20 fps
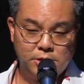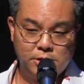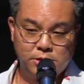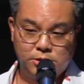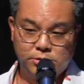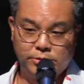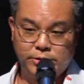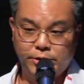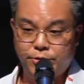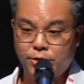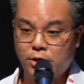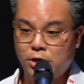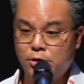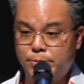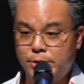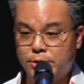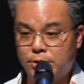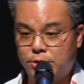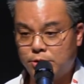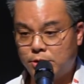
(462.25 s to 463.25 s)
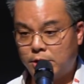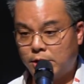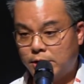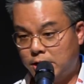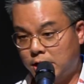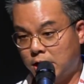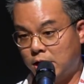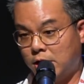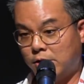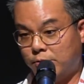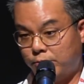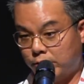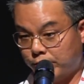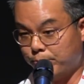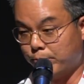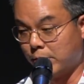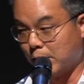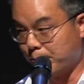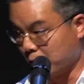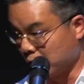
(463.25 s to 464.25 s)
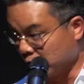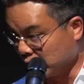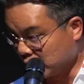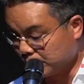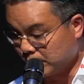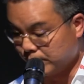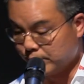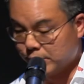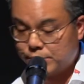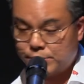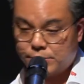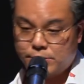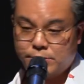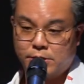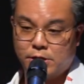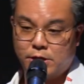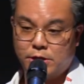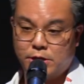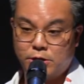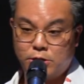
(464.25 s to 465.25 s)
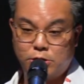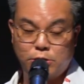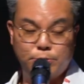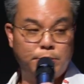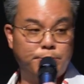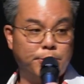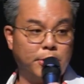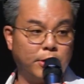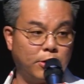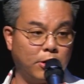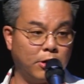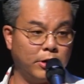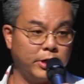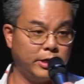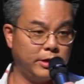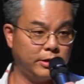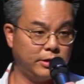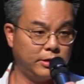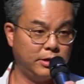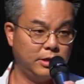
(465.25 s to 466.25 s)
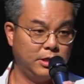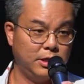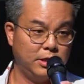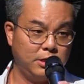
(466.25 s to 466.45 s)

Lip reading: So he thought it'd be a good idea, with my parents' permission, that he could be my guardian